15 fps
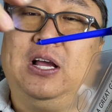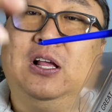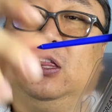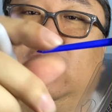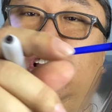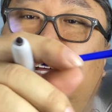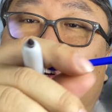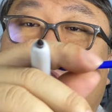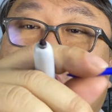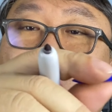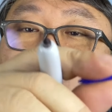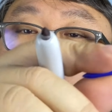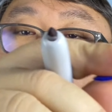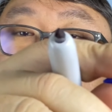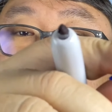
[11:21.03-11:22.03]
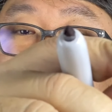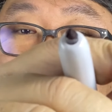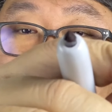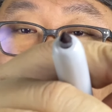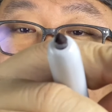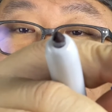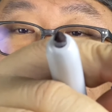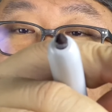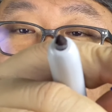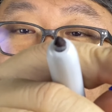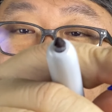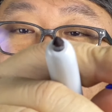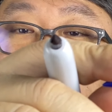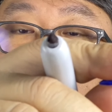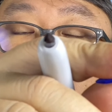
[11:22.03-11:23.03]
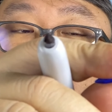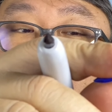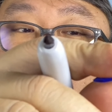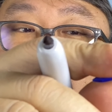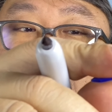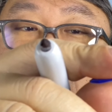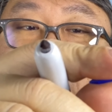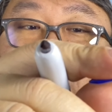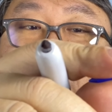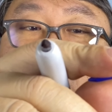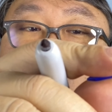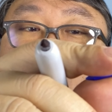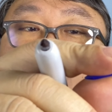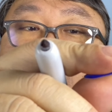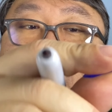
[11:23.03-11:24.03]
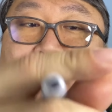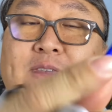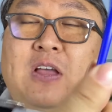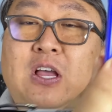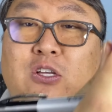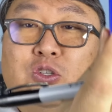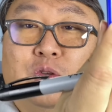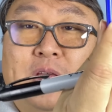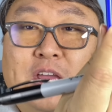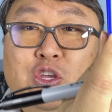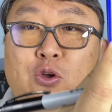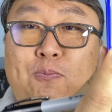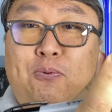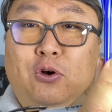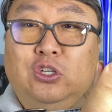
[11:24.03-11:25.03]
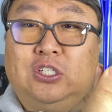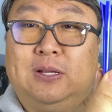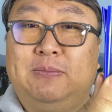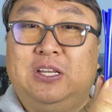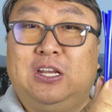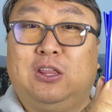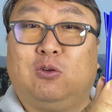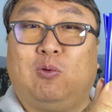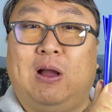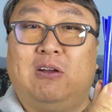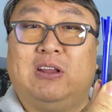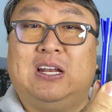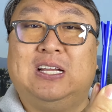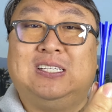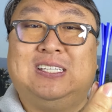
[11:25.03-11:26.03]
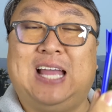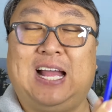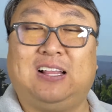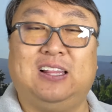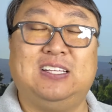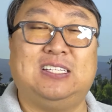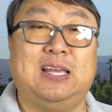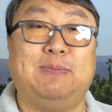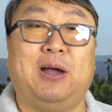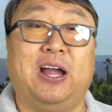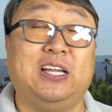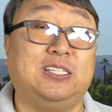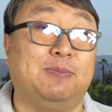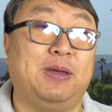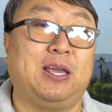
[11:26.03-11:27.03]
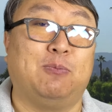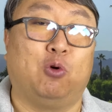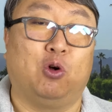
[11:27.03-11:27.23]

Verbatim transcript: a little stripe on every tee that you have so that you push them into the ground at exactly the same height to make it more